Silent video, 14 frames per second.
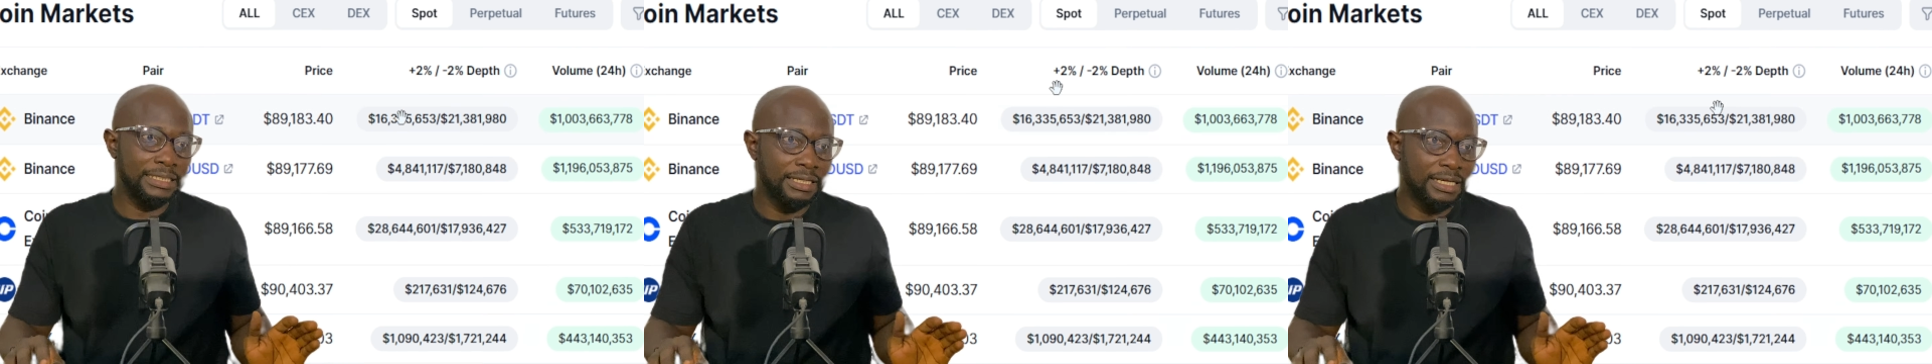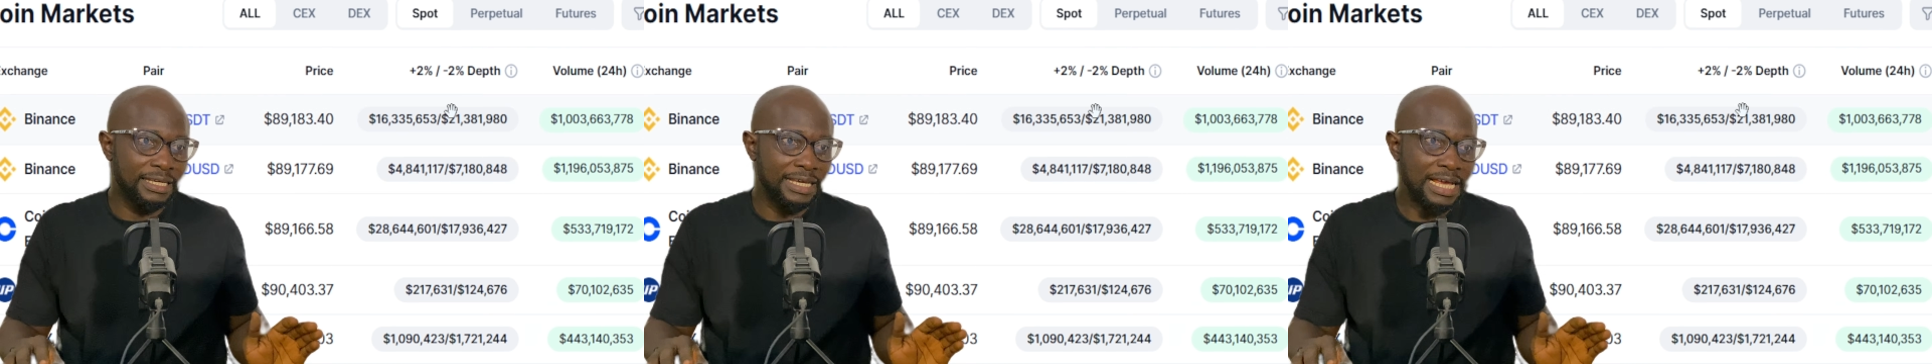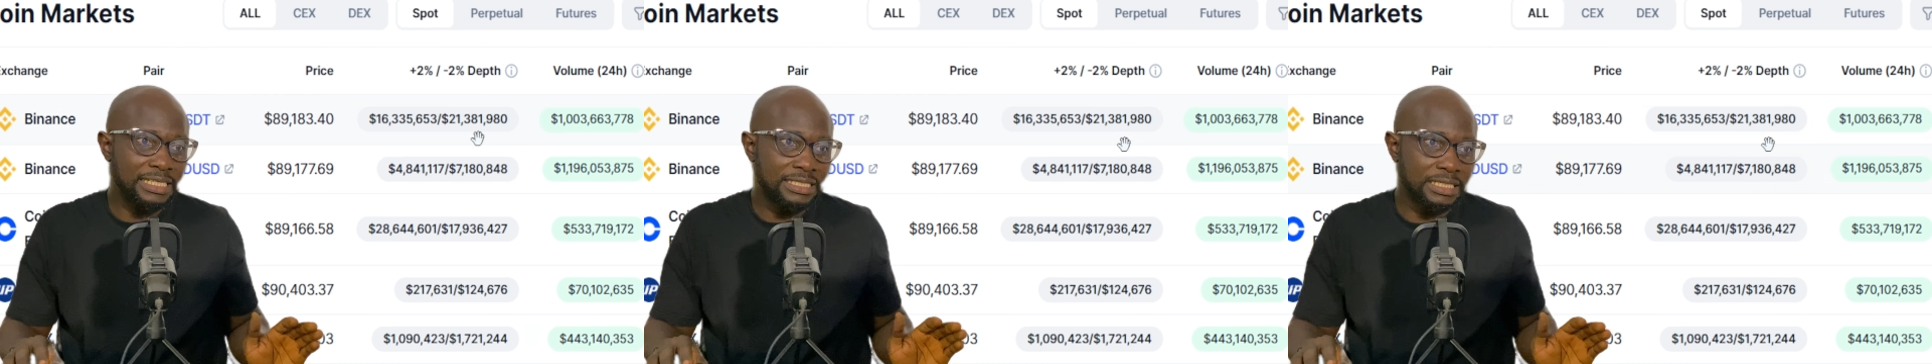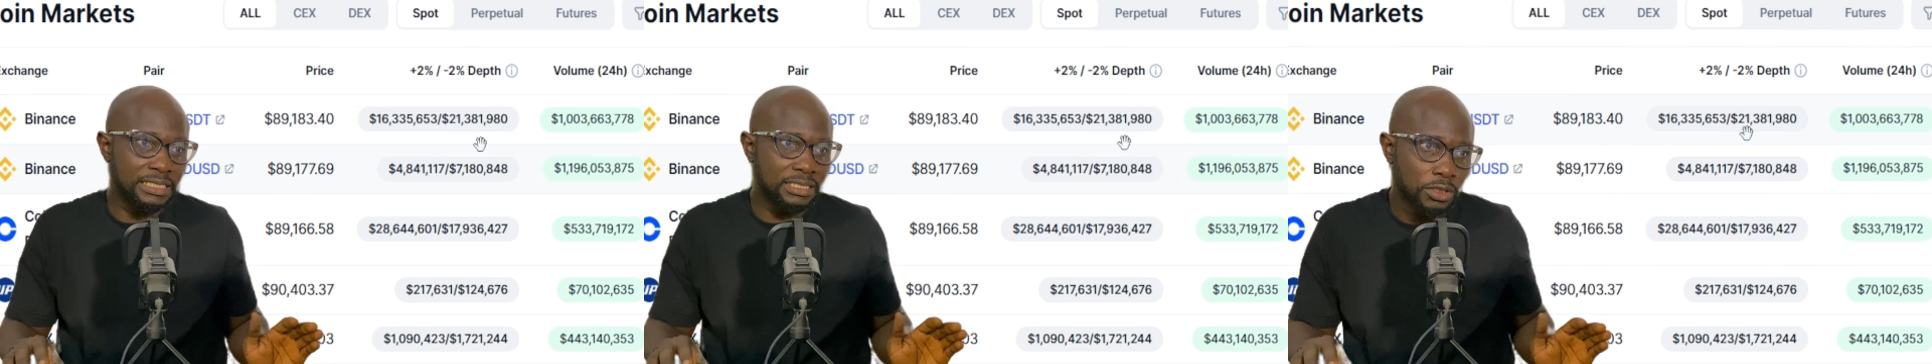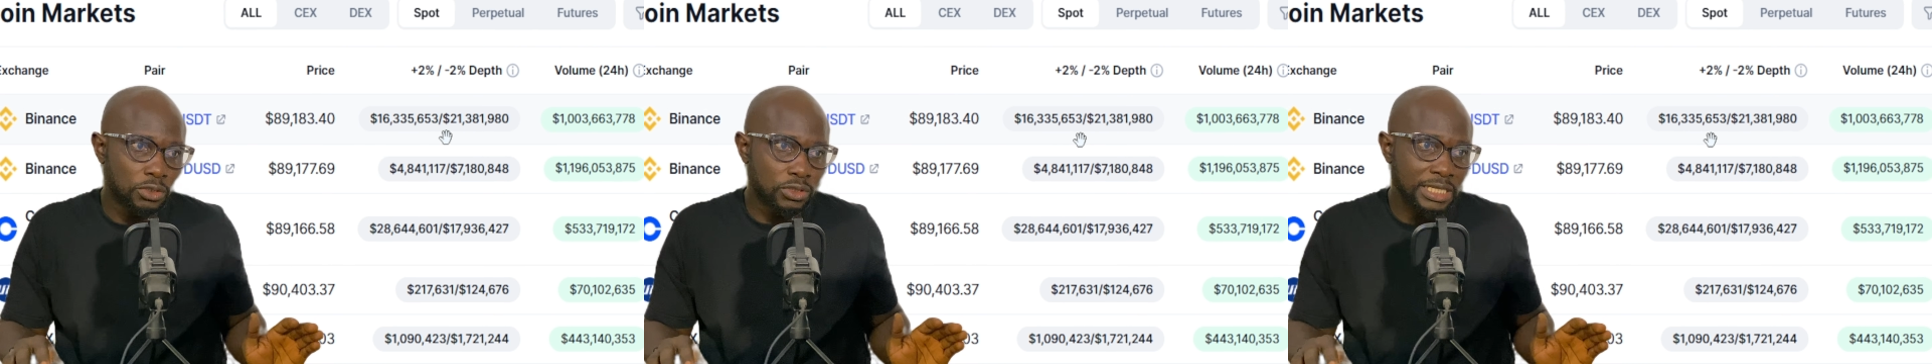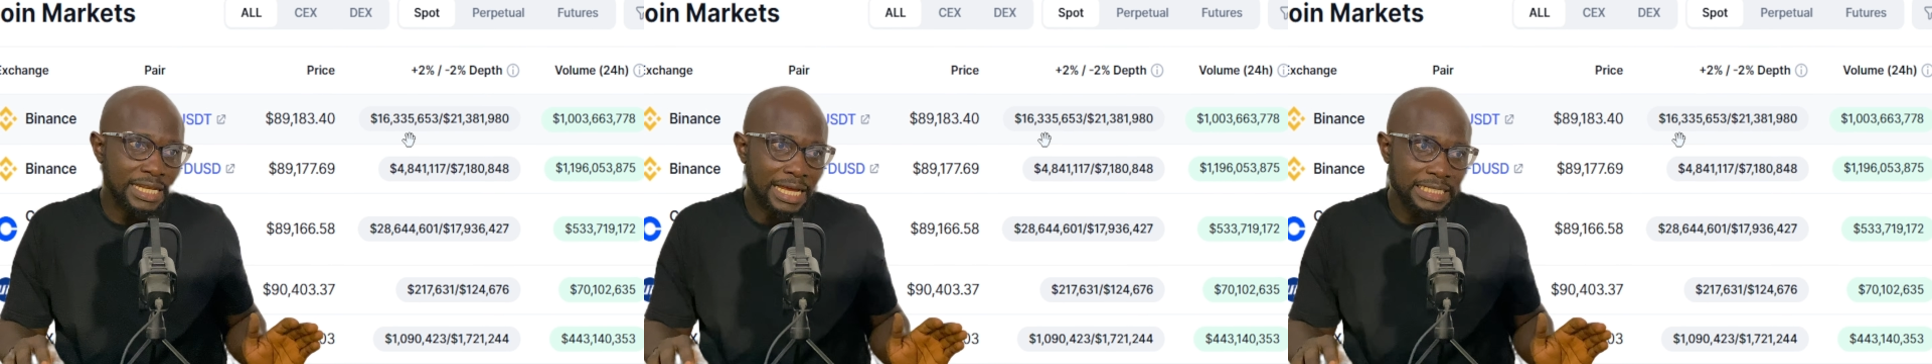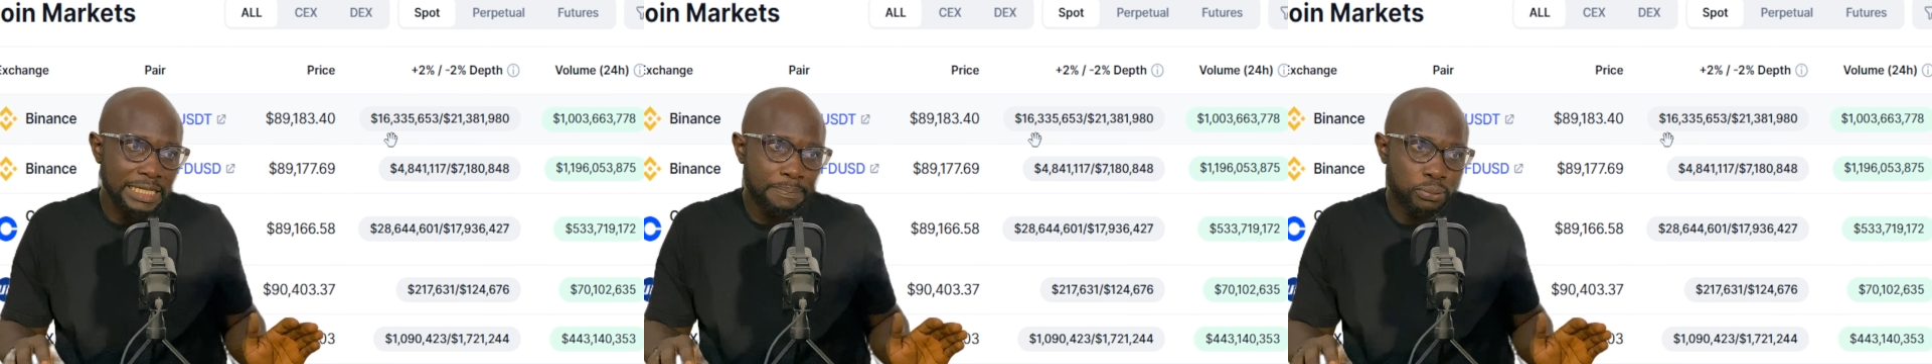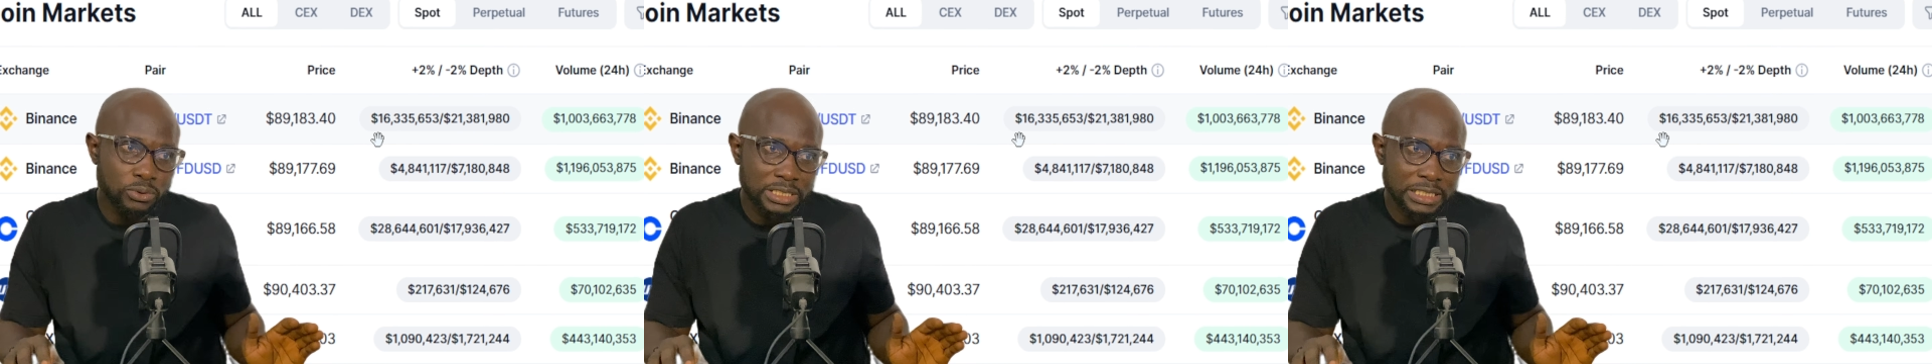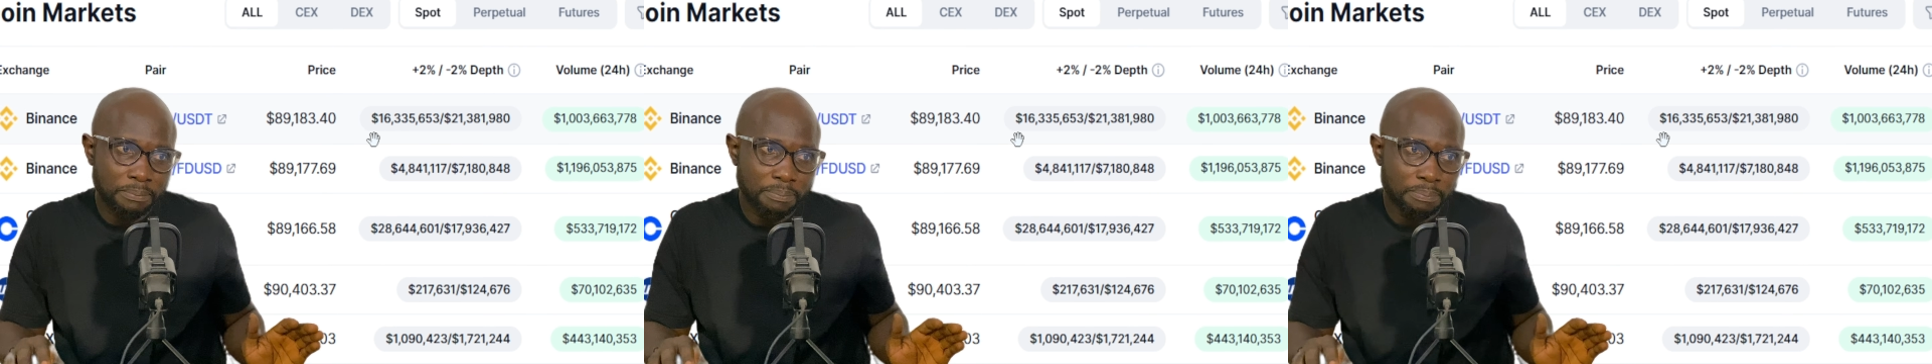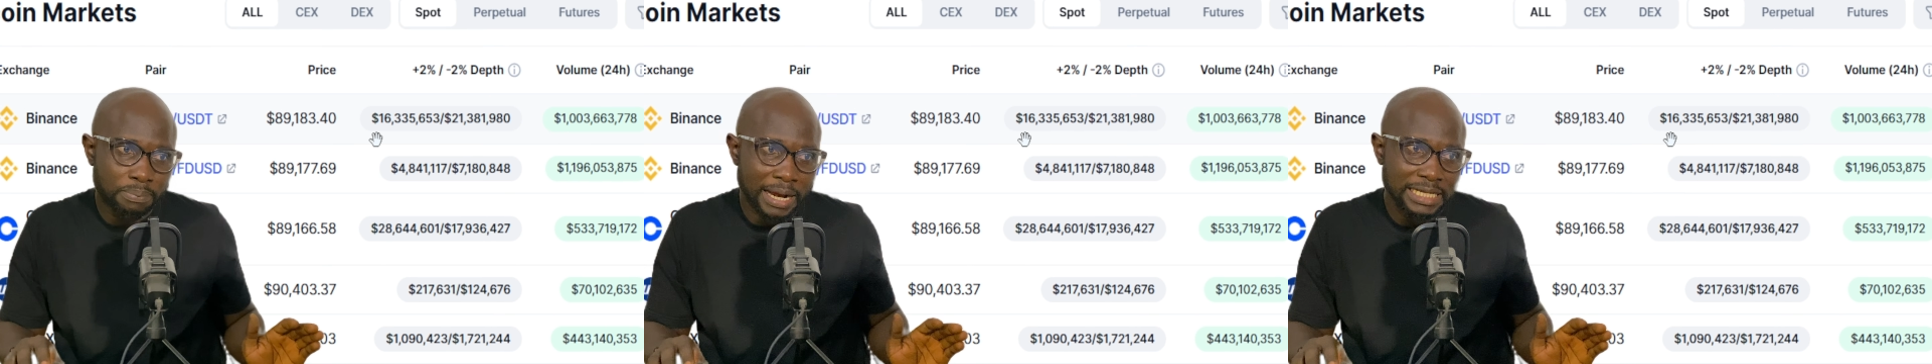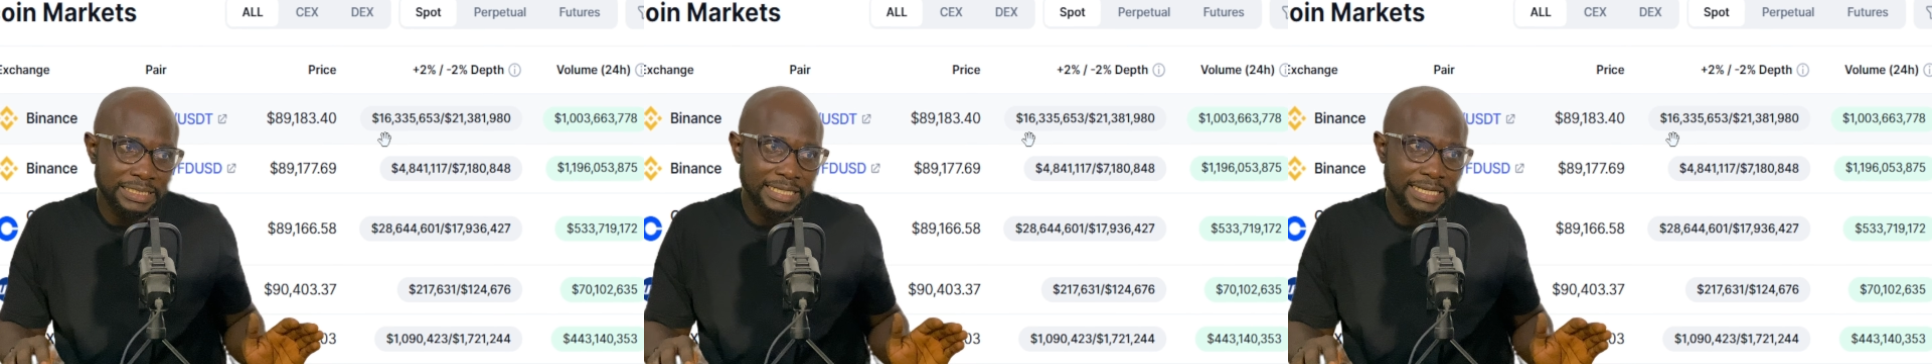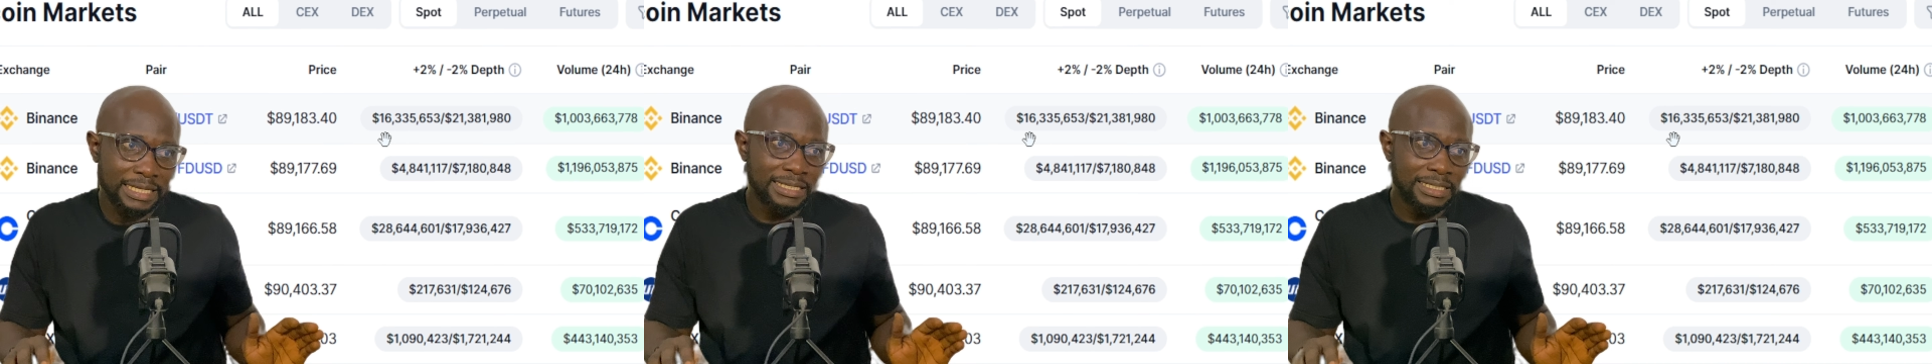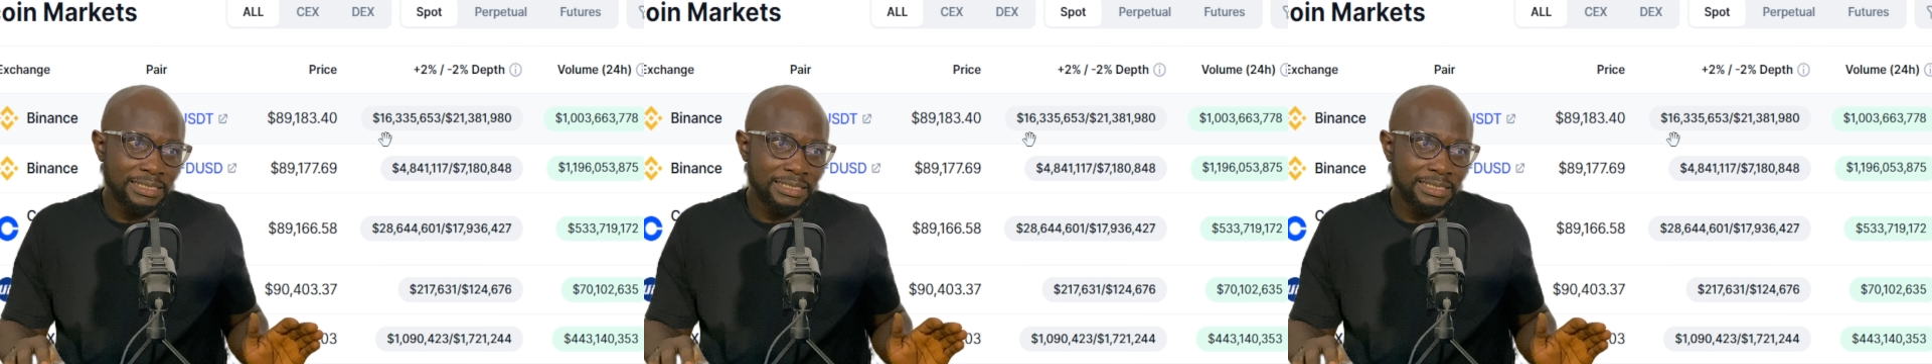here is it. You see that they put this price there,